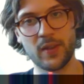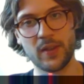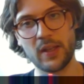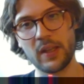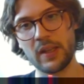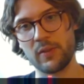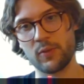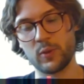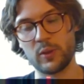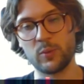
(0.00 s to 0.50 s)

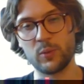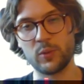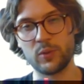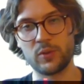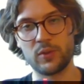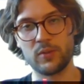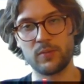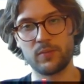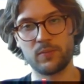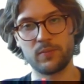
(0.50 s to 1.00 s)
if we
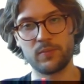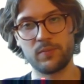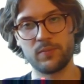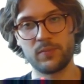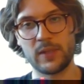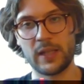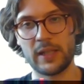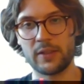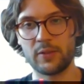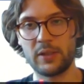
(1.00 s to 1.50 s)
would
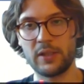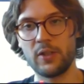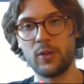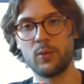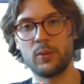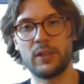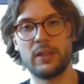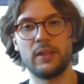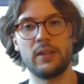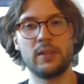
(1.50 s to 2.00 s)
take Greedo,
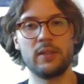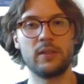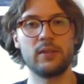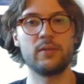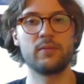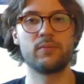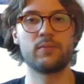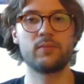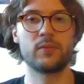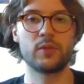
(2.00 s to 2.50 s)
we
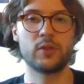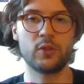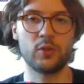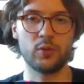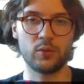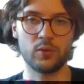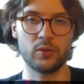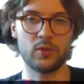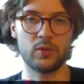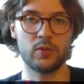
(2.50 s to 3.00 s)

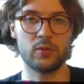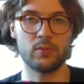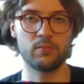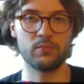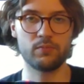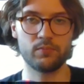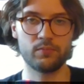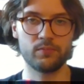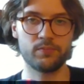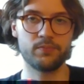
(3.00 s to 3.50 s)
couldn't,
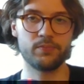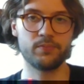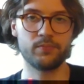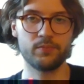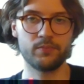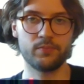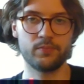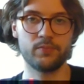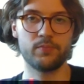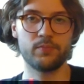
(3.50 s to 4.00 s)

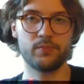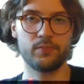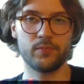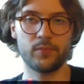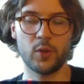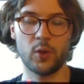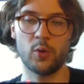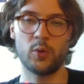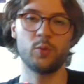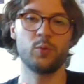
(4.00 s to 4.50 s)

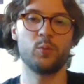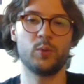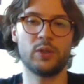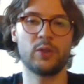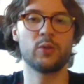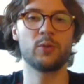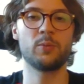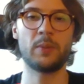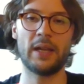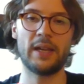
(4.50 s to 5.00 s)
or we
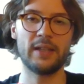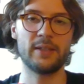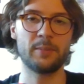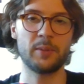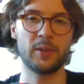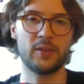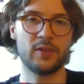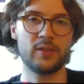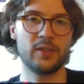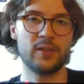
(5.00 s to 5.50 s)
could play it,
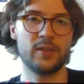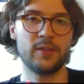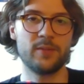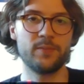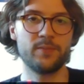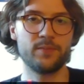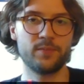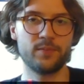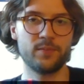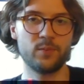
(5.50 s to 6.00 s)
but
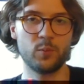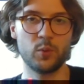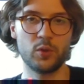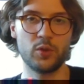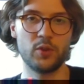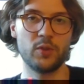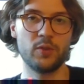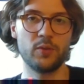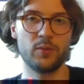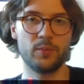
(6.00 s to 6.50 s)

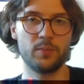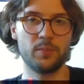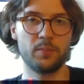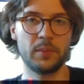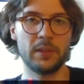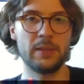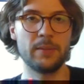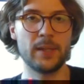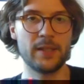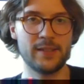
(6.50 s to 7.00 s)
wouldn't be
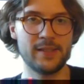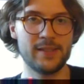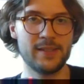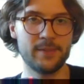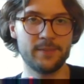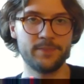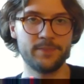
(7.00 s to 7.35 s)
the best.